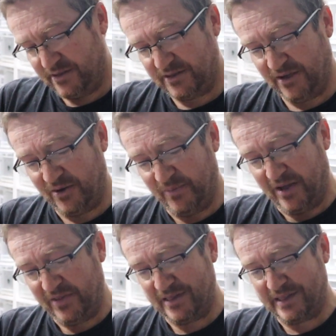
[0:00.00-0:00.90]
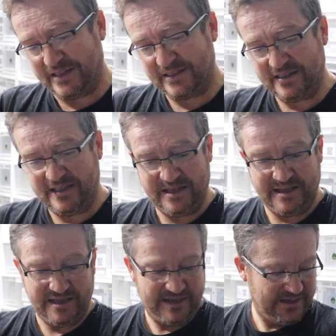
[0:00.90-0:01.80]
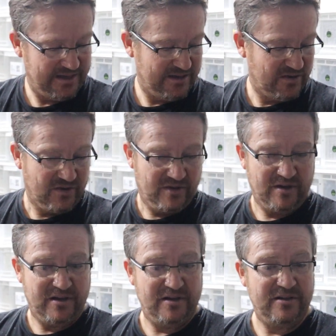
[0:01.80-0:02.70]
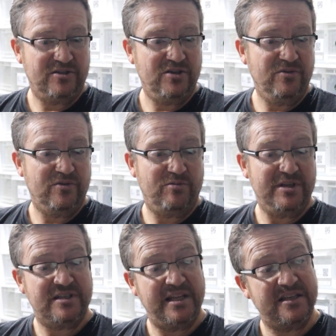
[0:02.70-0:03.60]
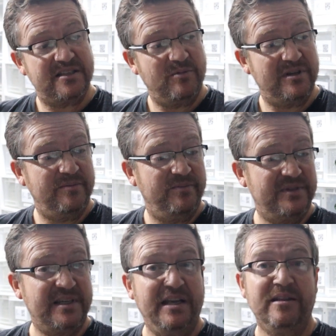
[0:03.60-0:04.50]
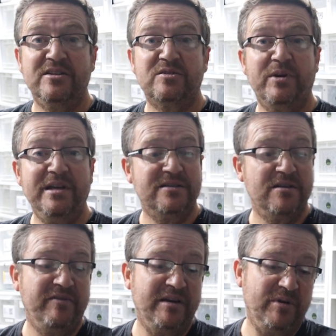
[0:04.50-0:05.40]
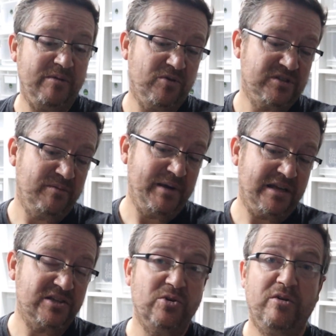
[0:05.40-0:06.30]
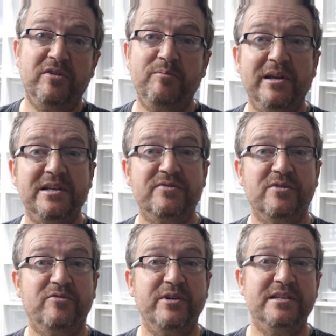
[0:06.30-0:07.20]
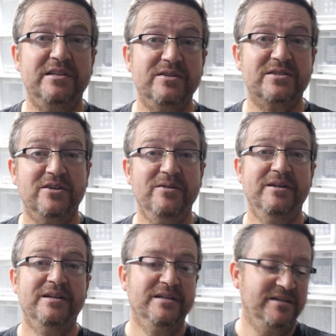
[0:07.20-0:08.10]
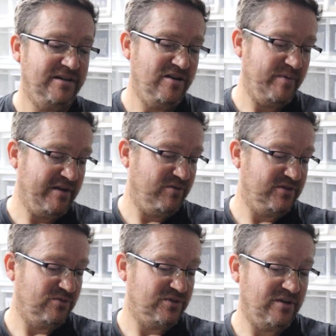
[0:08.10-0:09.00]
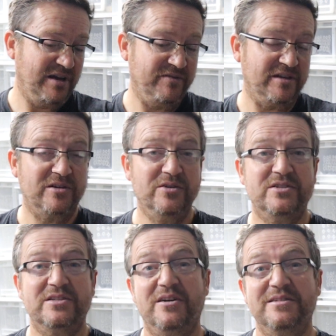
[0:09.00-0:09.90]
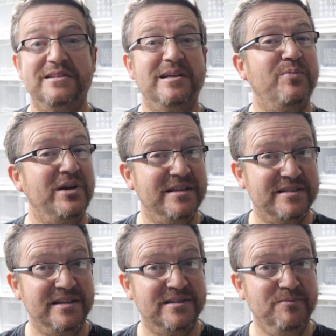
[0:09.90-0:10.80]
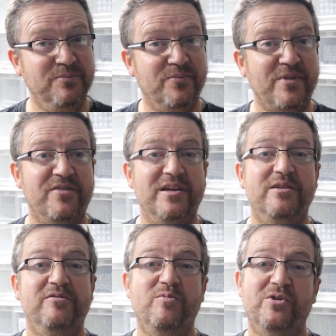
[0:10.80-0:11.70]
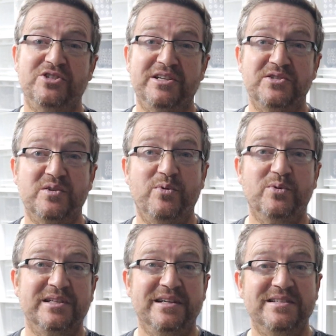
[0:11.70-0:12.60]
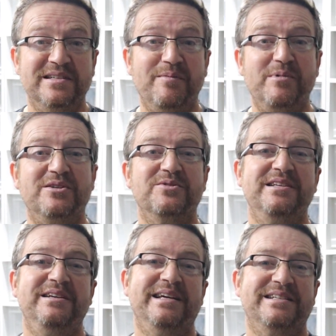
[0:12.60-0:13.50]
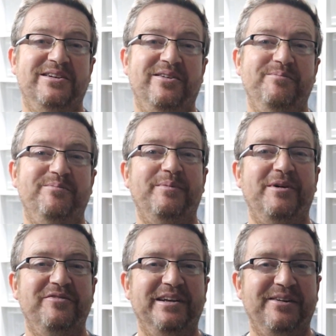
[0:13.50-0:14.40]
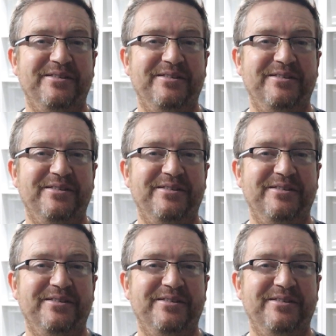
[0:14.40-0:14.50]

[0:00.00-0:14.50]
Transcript: So I think that's the uh, two, three snakes that we're selling this week. So if anybody wants to make us an offer, please feel free to do so. I hope everyone's also having a good start to their breeding season. Thank you for watching and supporting us, and we shall see you next time. Bye bye for now.